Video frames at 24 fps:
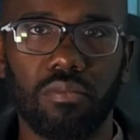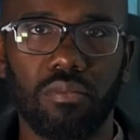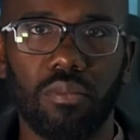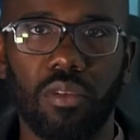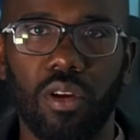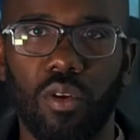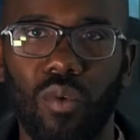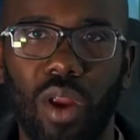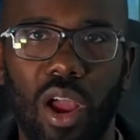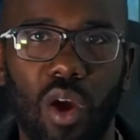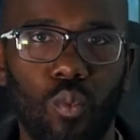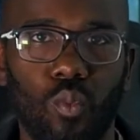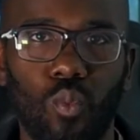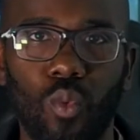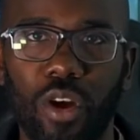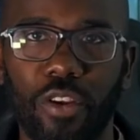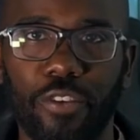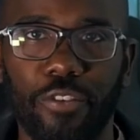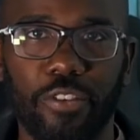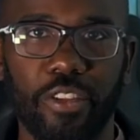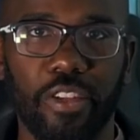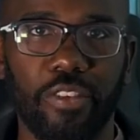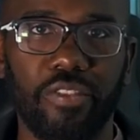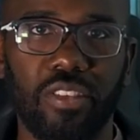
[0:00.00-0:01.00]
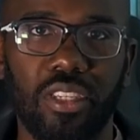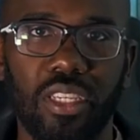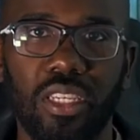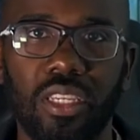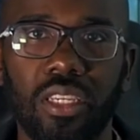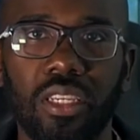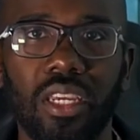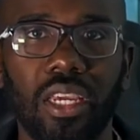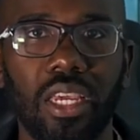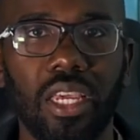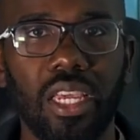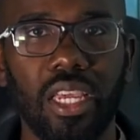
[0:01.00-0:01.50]
around
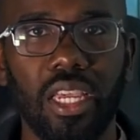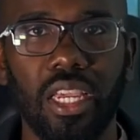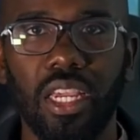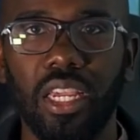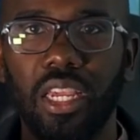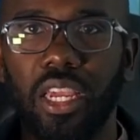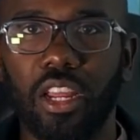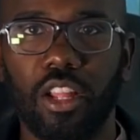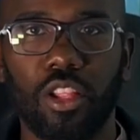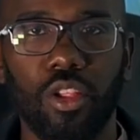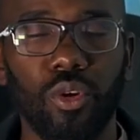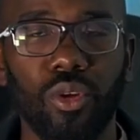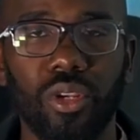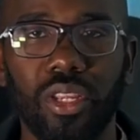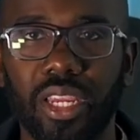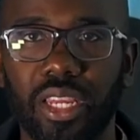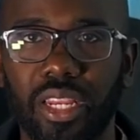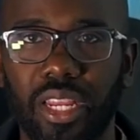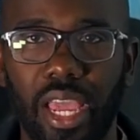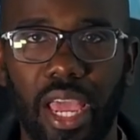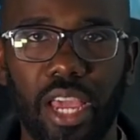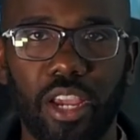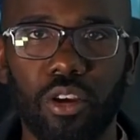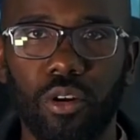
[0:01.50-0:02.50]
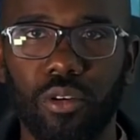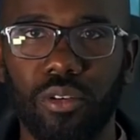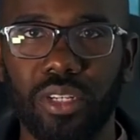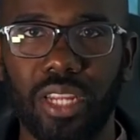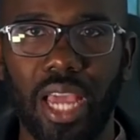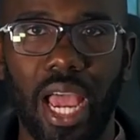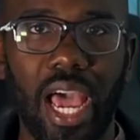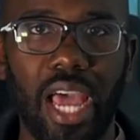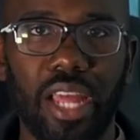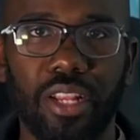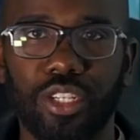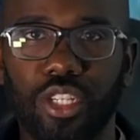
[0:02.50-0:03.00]
$150, including an Echo
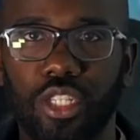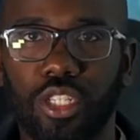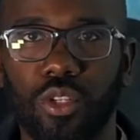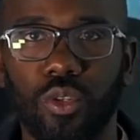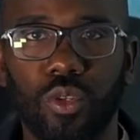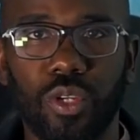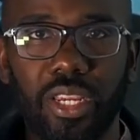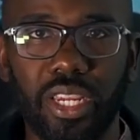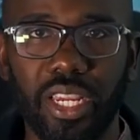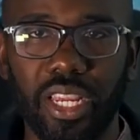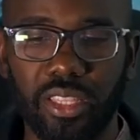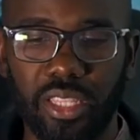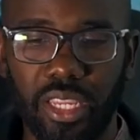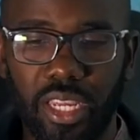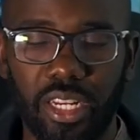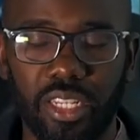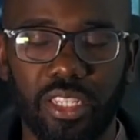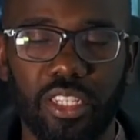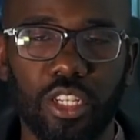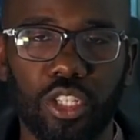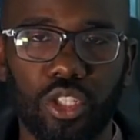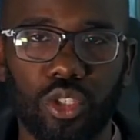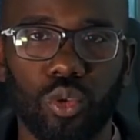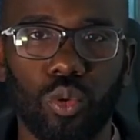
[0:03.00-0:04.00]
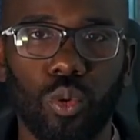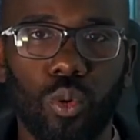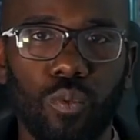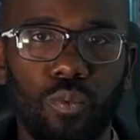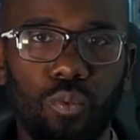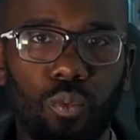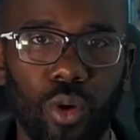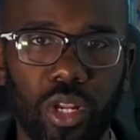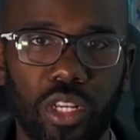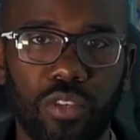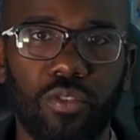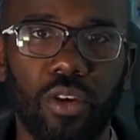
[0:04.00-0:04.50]
Dot, just so you can get that additional
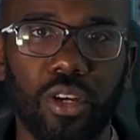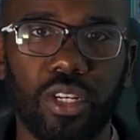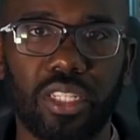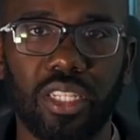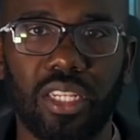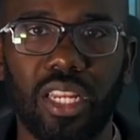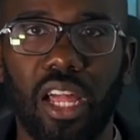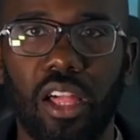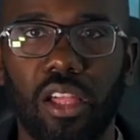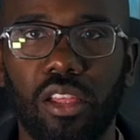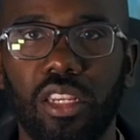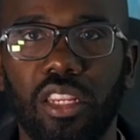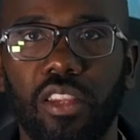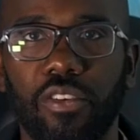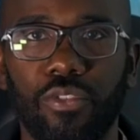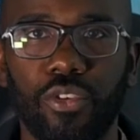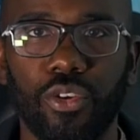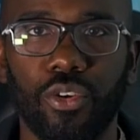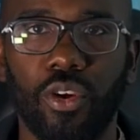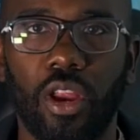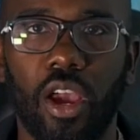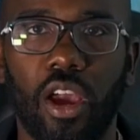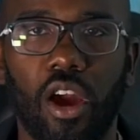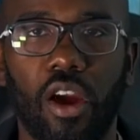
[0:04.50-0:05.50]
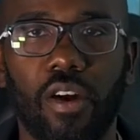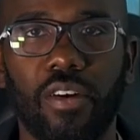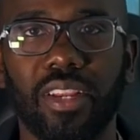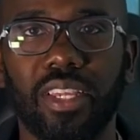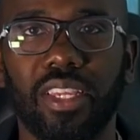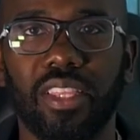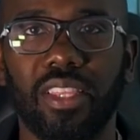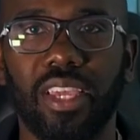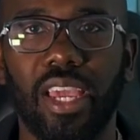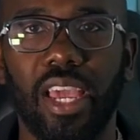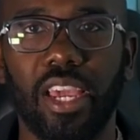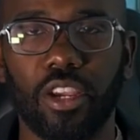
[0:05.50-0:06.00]
voice functionality if you're not already
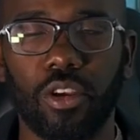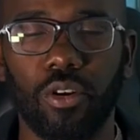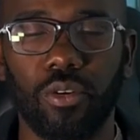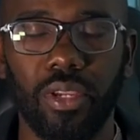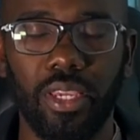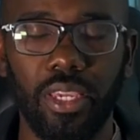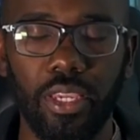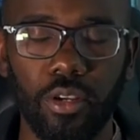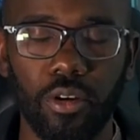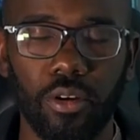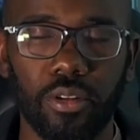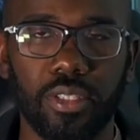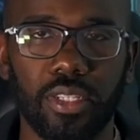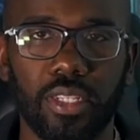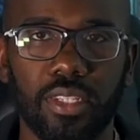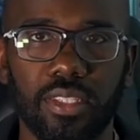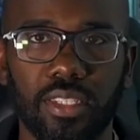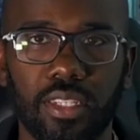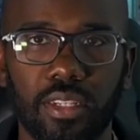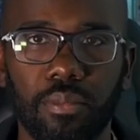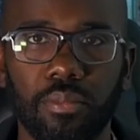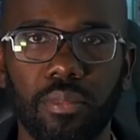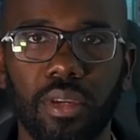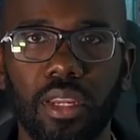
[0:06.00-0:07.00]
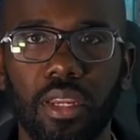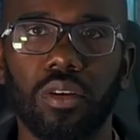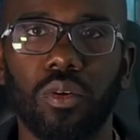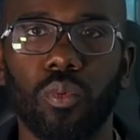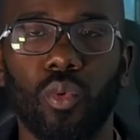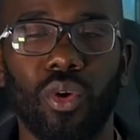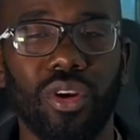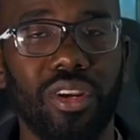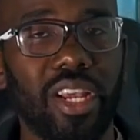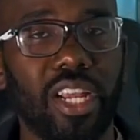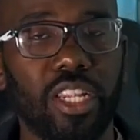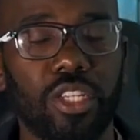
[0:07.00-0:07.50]
in the Echo ecosystem.
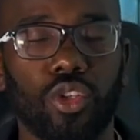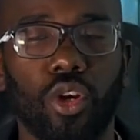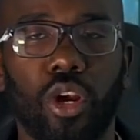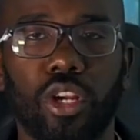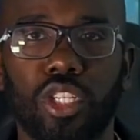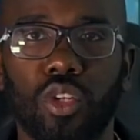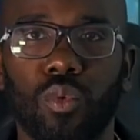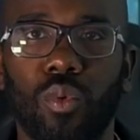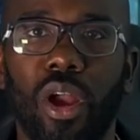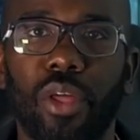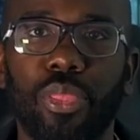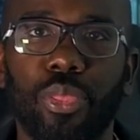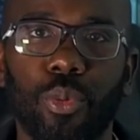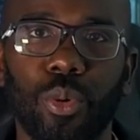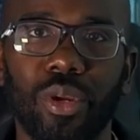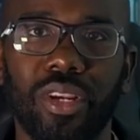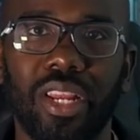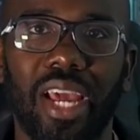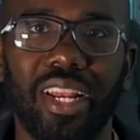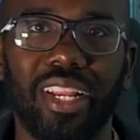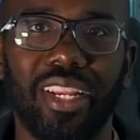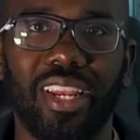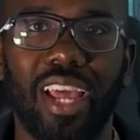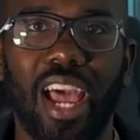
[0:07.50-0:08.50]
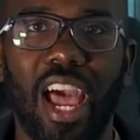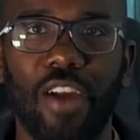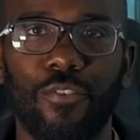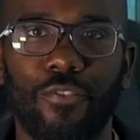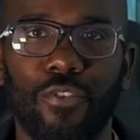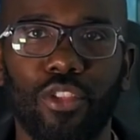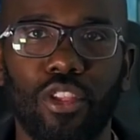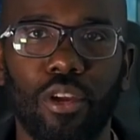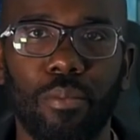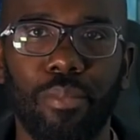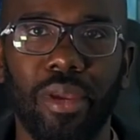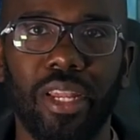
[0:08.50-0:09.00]
Where Nest starts around $399 for
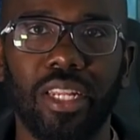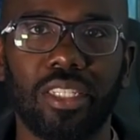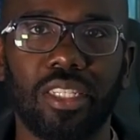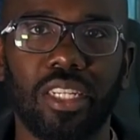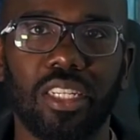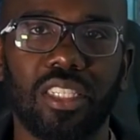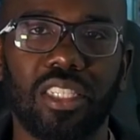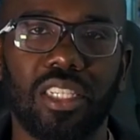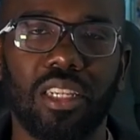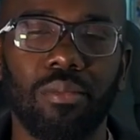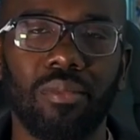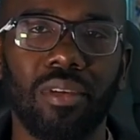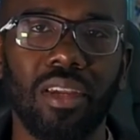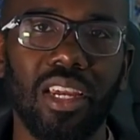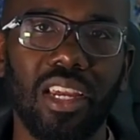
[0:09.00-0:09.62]
their base system,